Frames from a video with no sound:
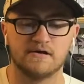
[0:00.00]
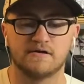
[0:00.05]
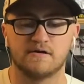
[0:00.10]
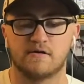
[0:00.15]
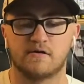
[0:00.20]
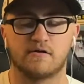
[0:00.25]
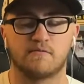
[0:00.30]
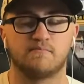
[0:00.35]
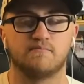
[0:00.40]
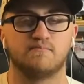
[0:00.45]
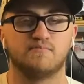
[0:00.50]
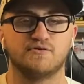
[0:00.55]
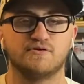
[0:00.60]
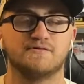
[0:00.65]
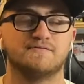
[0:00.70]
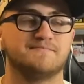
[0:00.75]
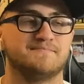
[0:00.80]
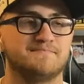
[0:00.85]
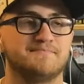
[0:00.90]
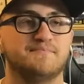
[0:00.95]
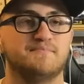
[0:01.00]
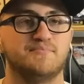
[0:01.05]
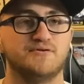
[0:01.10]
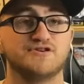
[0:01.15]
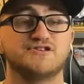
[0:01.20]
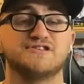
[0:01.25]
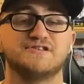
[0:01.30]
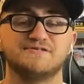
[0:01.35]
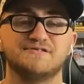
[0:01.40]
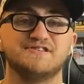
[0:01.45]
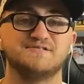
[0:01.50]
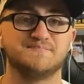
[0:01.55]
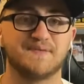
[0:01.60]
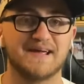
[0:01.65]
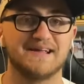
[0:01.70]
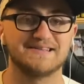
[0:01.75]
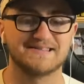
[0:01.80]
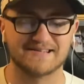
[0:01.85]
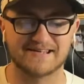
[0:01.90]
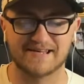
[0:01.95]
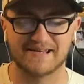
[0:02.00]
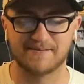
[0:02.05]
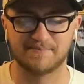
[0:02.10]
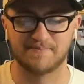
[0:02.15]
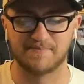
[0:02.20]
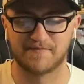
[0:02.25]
or Busch Series paint scheme